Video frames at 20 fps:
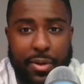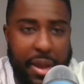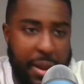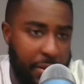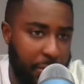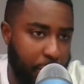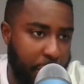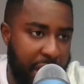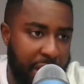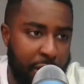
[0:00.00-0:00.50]

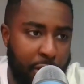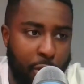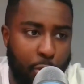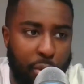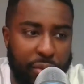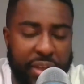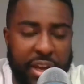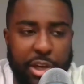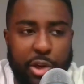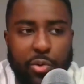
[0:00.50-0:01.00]
Depending on
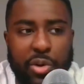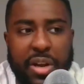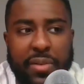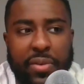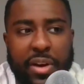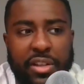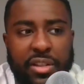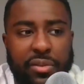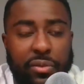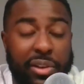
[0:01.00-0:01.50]
what they do
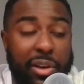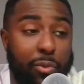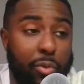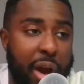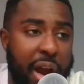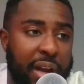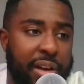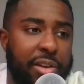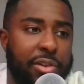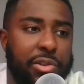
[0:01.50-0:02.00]
defensively, if
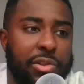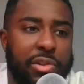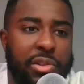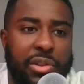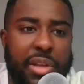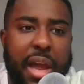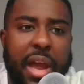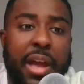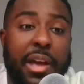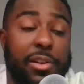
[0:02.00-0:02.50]
Ryan Nielsen
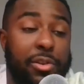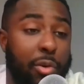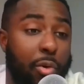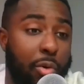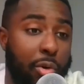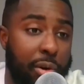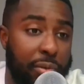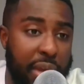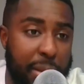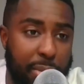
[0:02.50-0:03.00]
stays
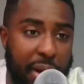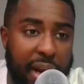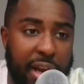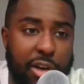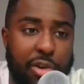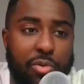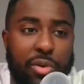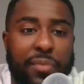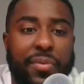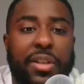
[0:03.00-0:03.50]
or if they bring a
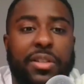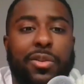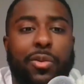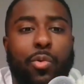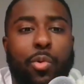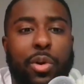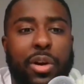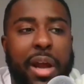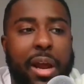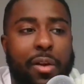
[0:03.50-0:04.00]
new defensive
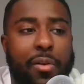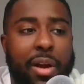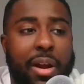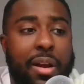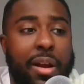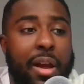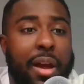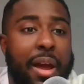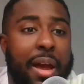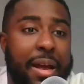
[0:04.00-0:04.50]
coordinator
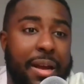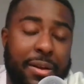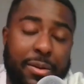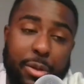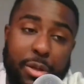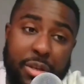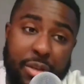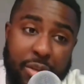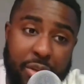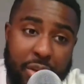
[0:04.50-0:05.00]
in,
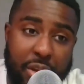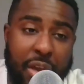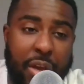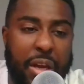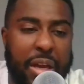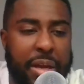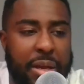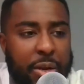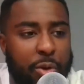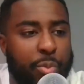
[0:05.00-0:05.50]

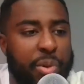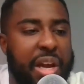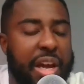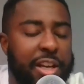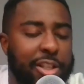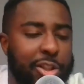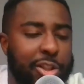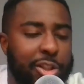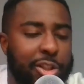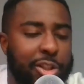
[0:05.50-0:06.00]
it'll be
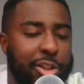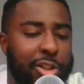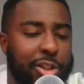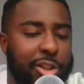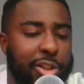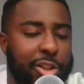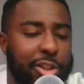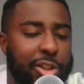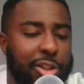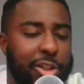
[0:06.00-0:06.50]
interesting to
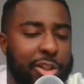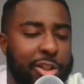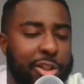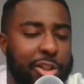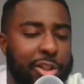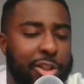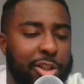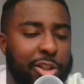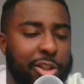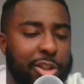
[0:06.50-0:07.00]
see what they
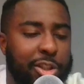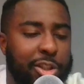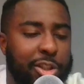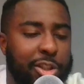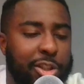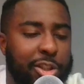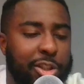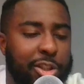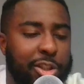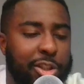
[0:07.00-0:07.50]
do with the
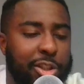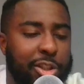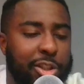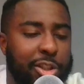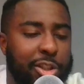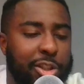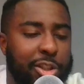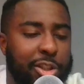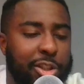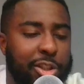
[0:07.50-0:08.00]
linebacking core. You
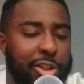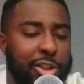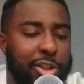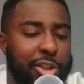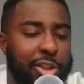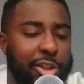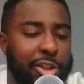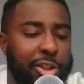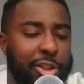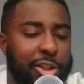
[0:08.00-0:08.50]
may see
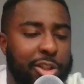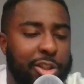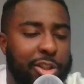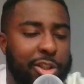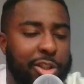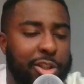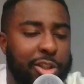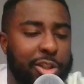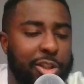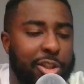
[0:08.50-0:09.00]
Troy
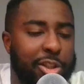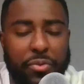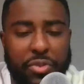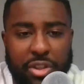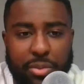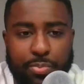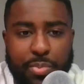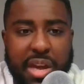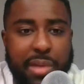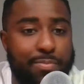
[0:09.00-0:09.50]
Anderson, with
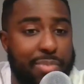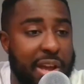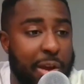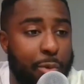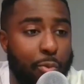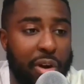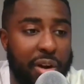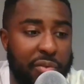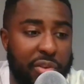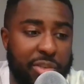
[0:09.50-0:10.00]
speed
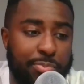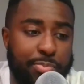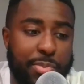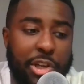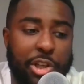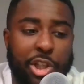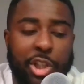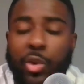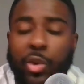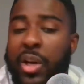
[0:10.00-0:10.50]
being one of his
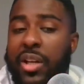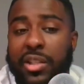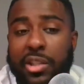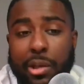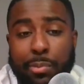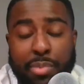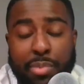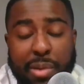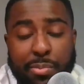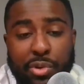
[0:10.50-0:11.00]
biggest traits.
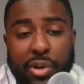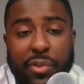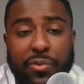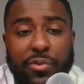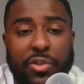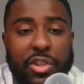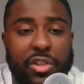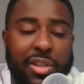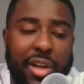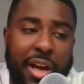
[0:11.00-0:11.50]
Some people have
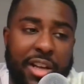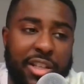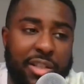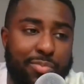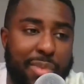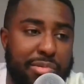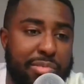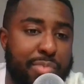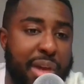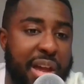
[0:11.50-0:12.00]

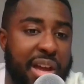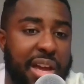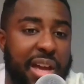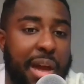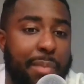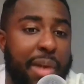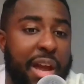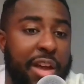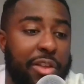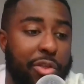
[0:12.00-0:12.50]
discussed maybe making
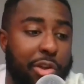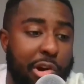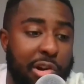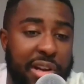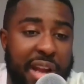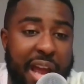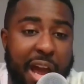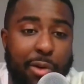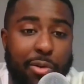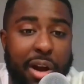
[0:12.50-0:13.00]
him a
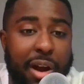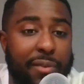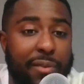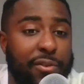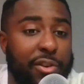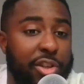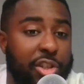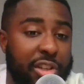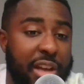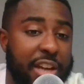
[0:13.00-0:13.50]
third down
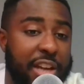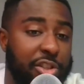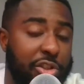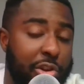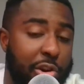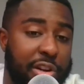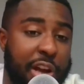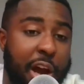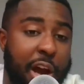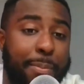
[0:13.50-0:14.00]
coverage /
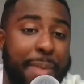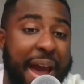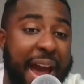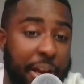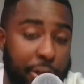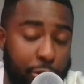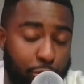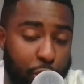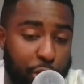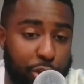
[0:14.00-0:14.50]
third down
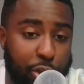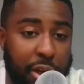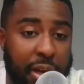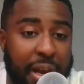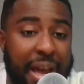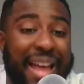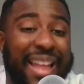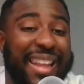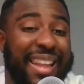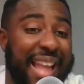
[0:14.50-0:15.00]
pass
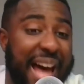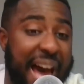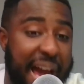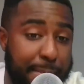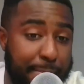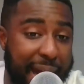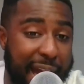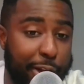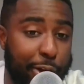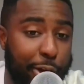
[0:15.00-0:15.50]
rushing
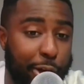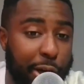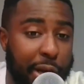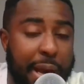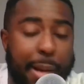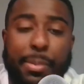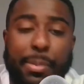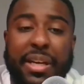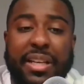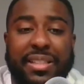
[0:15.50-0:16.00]
linebacker
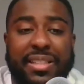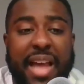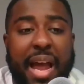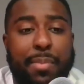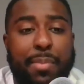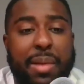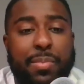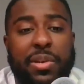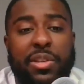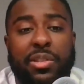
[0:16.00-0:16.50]
because
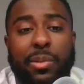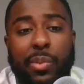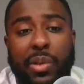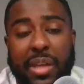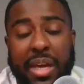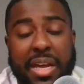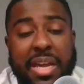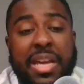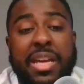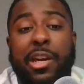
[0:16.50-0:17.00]
that may be something
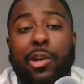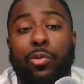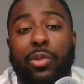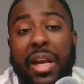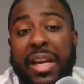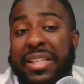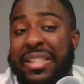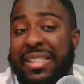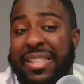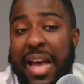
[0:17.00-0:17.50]
that he could
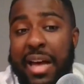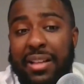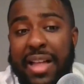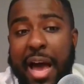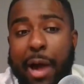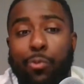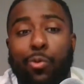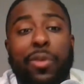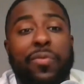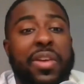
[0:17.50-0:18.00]
excel
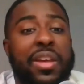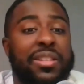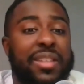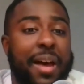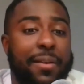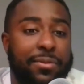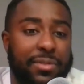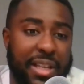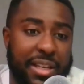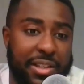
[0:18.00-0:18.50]
at with his
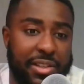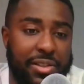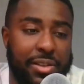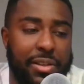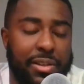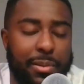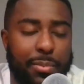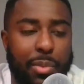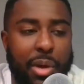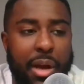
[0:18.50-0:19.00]

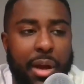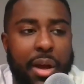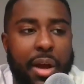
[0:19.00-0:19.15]
athleticism.